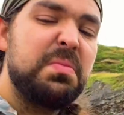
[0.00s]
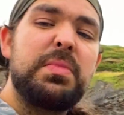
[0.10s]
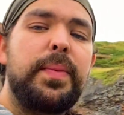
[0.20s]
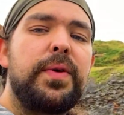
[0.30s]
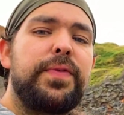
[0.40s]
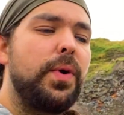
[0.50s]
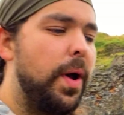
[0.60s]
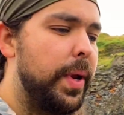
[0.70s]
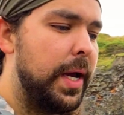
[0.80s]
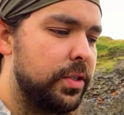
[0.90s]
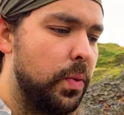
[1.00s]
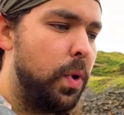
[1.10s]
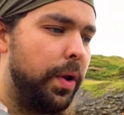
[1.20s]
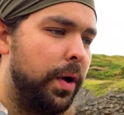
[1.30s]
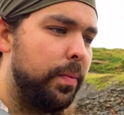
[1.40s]
Maybe a few ammonites and
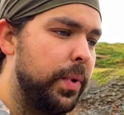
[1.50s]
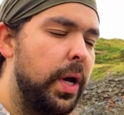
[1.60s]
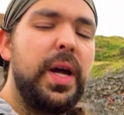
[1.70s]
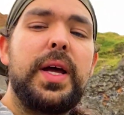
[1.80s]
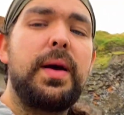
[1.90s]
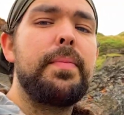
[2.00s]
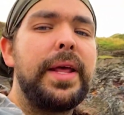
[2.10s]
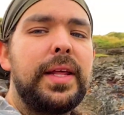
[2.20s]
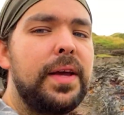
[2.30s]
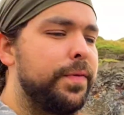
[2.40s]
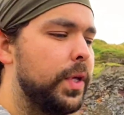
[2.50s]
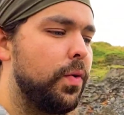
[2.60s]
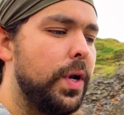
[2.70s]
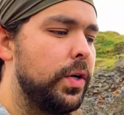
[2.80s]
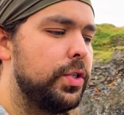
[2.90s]
whatnot, but I'm mainly here for the
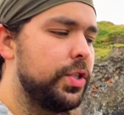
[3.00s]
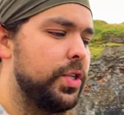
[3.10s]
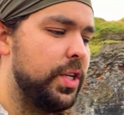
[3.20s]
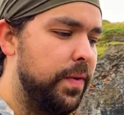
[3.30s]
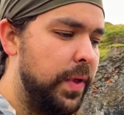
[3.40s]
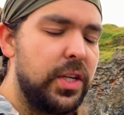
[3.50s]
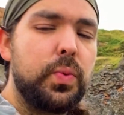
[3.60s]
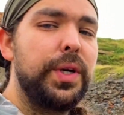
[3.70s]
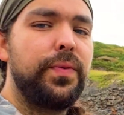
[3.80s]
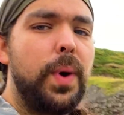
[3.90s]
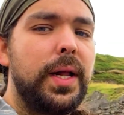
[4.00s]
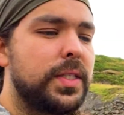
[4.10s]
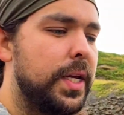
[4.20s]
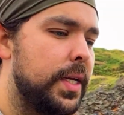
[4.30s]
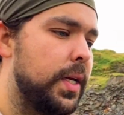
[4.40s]
crinoid just to see if that's worthwhile
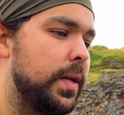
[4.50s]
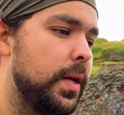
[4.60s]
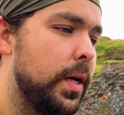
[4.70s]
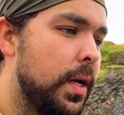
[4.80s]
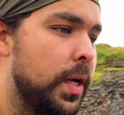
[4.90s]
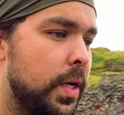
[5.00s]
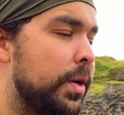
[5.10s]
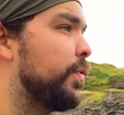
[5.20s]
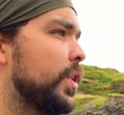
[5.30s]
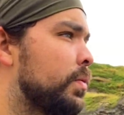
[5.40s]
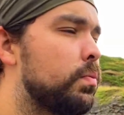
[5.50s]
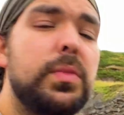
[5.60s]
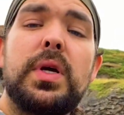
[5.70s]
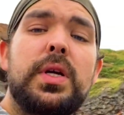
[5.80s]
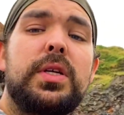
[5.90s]
taking. If you
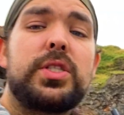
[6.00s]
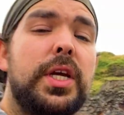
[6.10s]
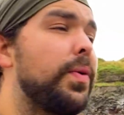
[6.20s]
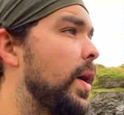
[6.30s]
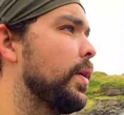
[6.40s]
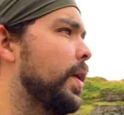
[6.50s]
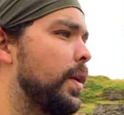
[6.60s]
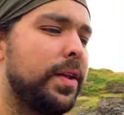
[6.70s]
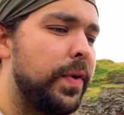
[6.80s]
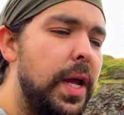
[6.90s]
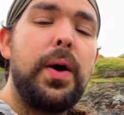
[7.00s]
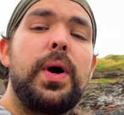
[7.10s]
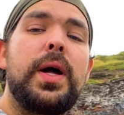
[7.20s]
stick around at the end of the video,